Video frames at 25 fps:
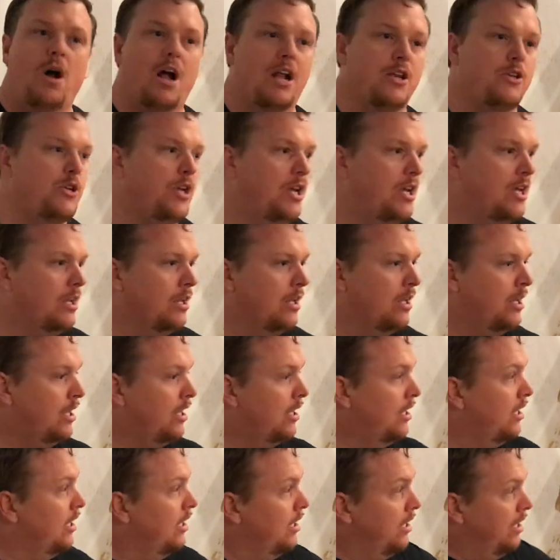watching.
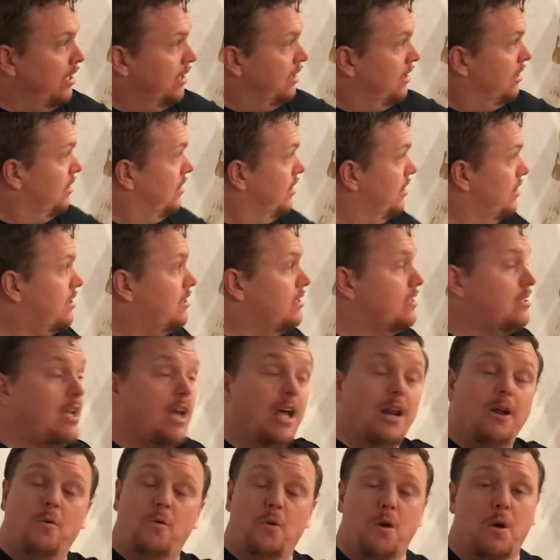This is
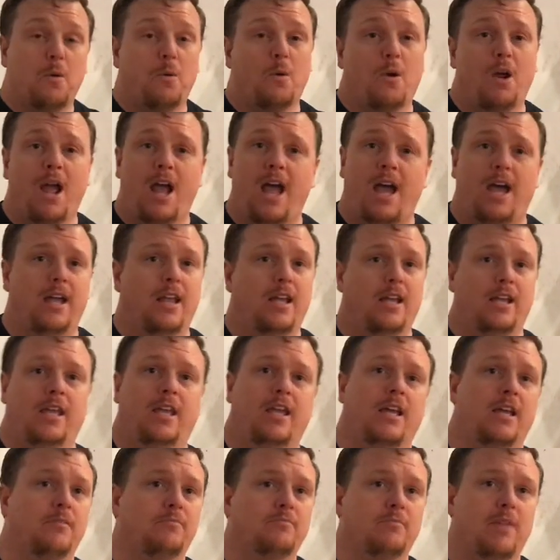kind of where we're at.
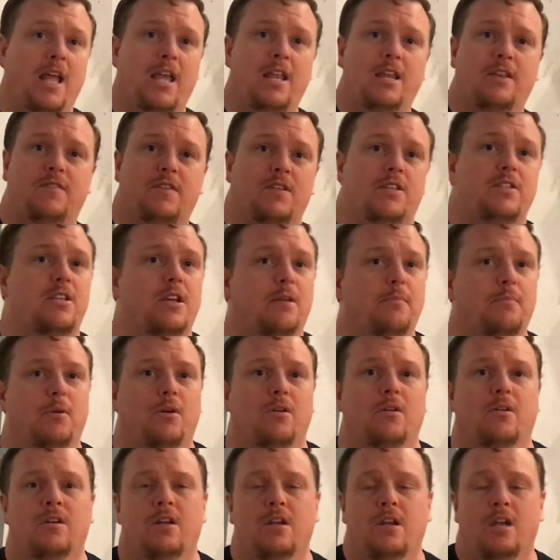Again, end of
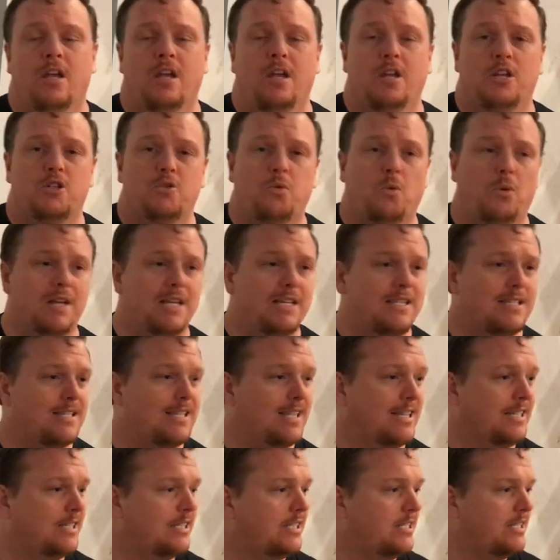December twenty
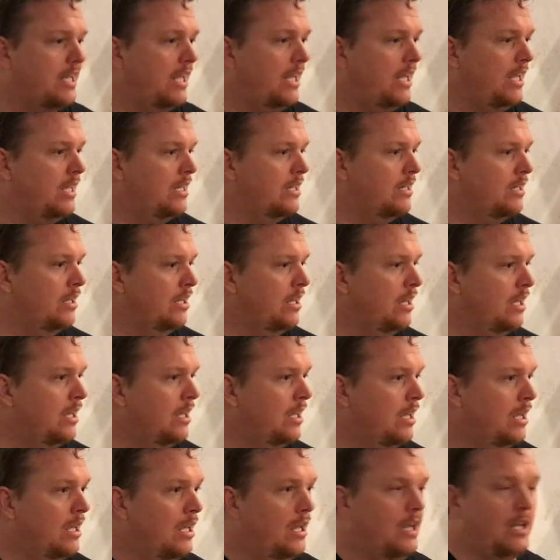sixteen. A
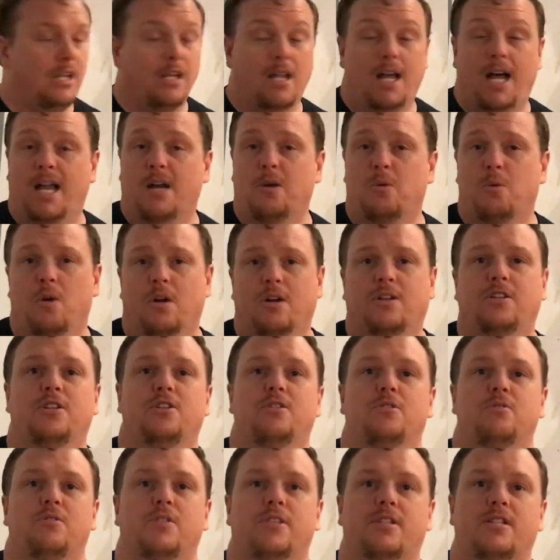lot of work to
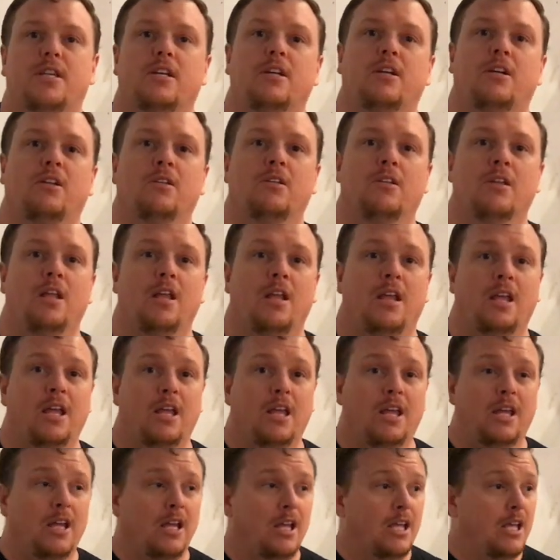do still,
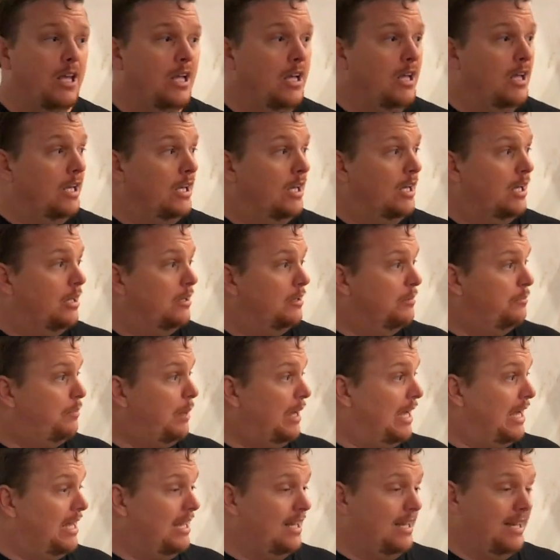
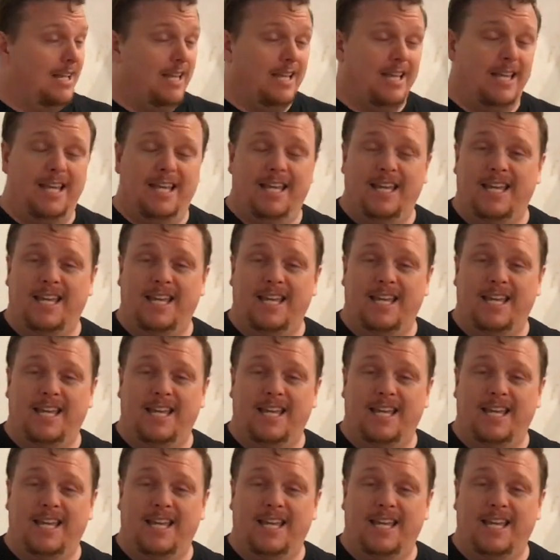but